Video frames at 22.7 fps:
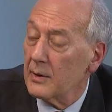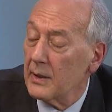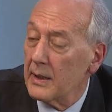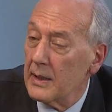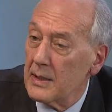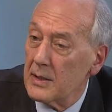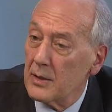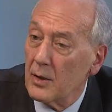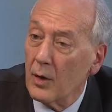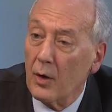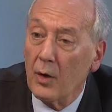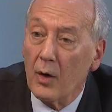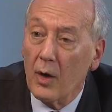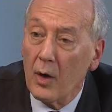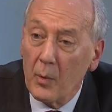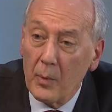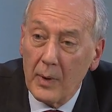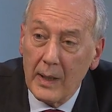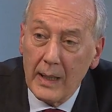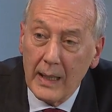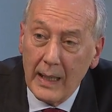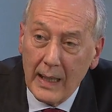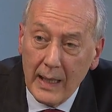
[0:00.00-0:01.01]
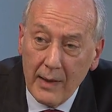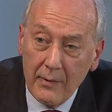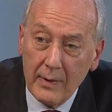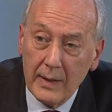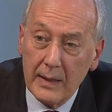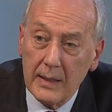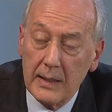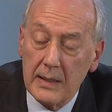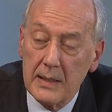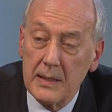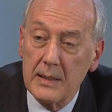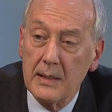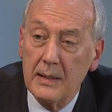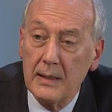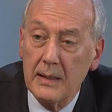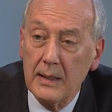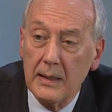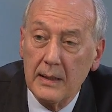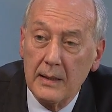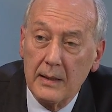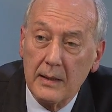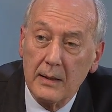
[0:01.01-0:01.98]
There is growing evidence
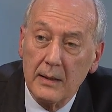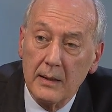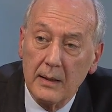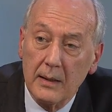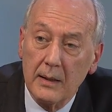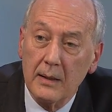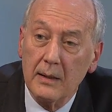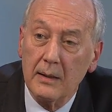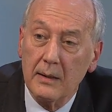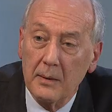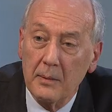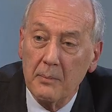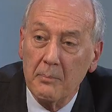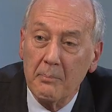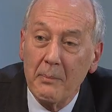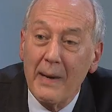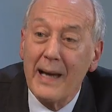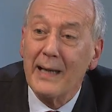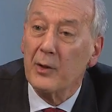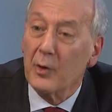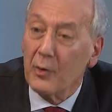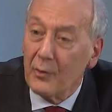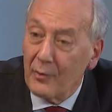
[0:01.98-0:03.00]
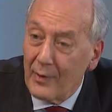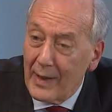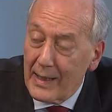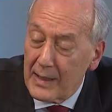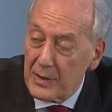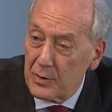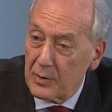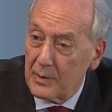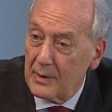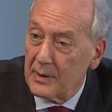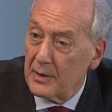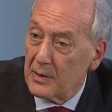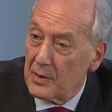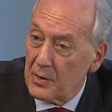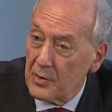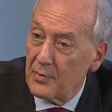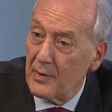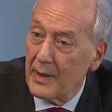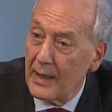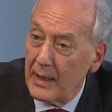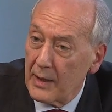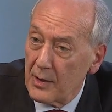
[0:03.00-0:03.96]
that uh, uh, microvascular
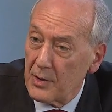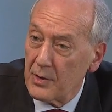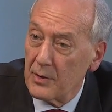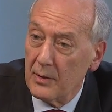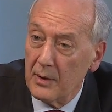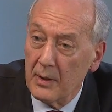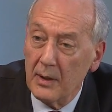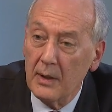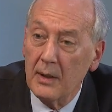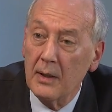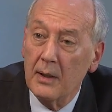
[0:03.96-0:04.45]
dysfunction